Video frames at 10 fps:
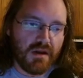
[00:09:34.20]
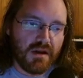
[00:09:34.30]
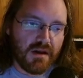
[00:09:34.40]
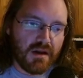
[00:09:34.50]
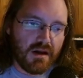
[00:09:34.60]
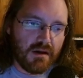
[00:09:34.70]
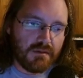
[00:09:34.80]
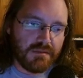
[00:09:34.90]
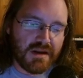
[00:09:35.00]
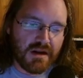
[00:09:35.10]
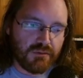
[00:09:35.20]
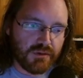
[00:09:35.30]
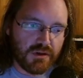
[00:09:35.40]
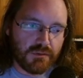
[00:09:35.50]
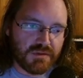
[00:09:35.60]
Man, I
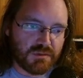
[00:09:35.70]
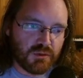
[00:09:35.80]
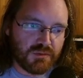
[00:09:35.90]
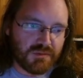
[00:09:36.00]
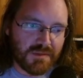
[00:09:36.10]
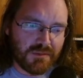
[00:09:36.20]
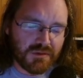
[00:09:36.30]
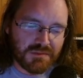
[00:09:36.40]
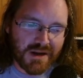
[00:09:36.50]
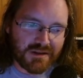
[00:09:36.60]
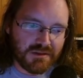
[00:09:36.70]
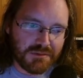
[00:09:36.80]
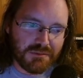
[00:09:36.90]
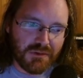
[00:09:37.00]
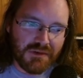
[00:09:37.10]
really hope this pulls back a little
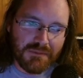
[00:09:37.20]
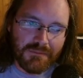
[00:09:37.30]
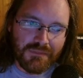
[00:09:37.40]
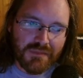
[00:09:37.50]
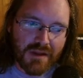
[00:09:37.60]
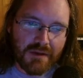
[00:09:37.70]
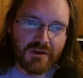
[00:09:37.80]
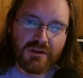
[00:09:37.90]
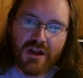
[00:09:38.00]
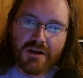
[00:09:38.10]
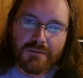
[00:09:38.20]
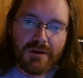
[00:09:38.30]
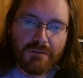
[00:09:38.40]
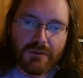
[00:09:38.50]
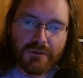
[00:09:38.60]
bit more. I know a lot of
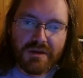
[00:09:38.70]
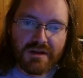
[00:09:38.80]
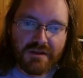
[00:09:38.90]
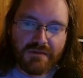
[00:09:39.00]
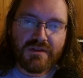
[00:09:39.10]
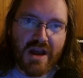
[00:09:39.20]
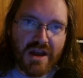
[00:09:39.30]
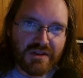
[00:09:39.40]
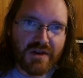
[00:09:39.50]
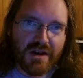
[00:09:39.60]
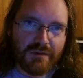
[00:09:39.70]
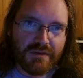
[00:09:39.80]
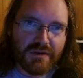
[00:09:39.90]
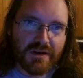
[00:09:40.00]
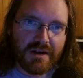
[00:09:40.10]
people would be satisfied
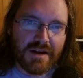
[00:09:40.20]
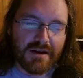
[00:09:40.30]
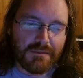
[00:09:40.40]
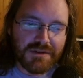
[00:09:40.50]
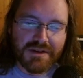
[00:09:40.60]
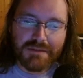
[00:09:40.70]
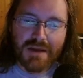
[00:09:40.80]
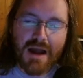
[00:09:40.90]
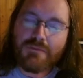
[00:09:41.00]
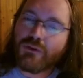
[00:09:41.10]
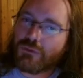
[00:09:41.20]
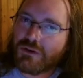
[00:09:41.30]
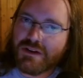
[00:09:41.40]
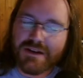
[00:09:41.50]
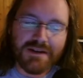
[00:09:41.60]
with it right now, but I'm
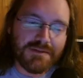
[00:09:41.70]
greedy.